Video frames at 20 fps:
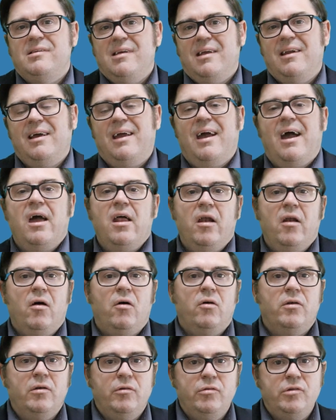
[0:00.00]
dedicated
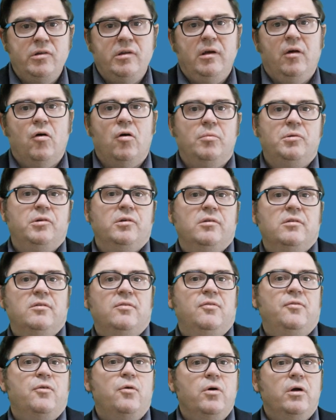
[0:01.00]
hosting options
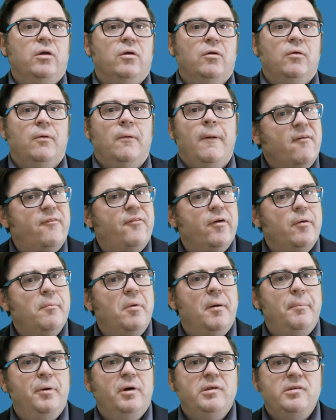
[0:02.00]
for you. From
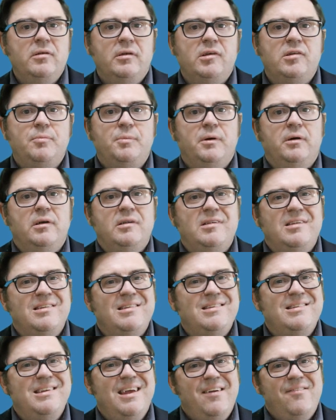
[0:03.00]
my personal experience,
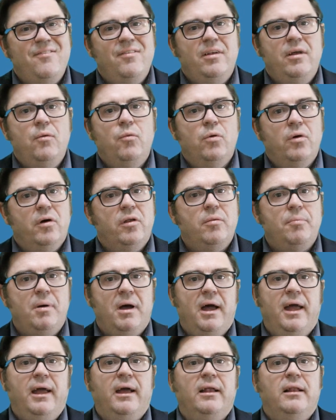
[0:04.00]
it's definitely worth
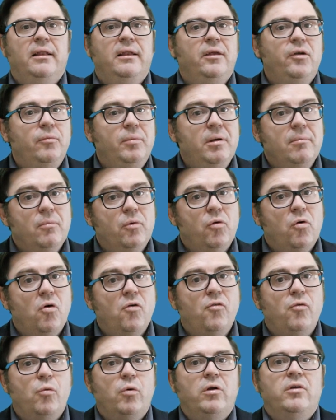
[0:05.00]
paying a little bit
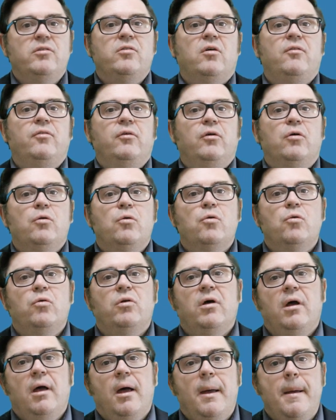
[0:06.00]
more for what is often
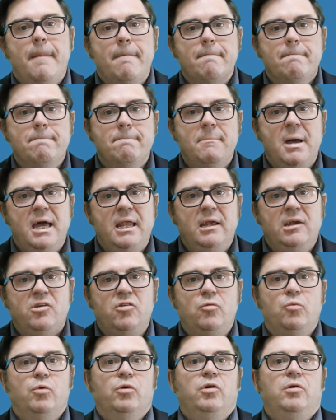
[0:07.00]
called
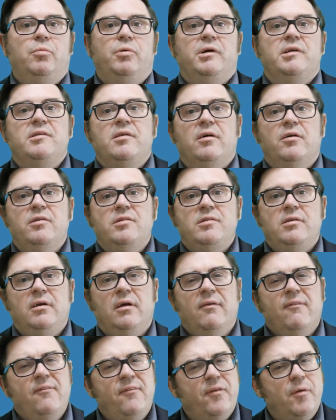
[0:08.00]
managed WordPress hosting
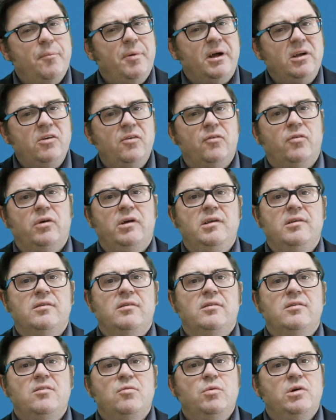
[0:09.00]
for a bunch of
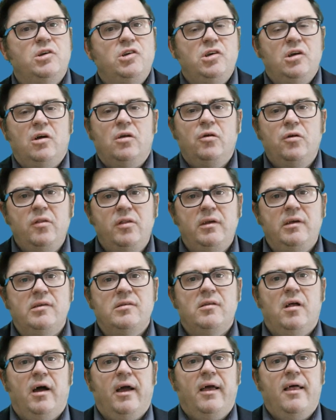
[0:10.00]
reasons, which include
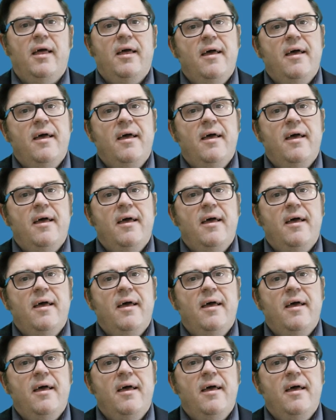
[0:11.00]
things like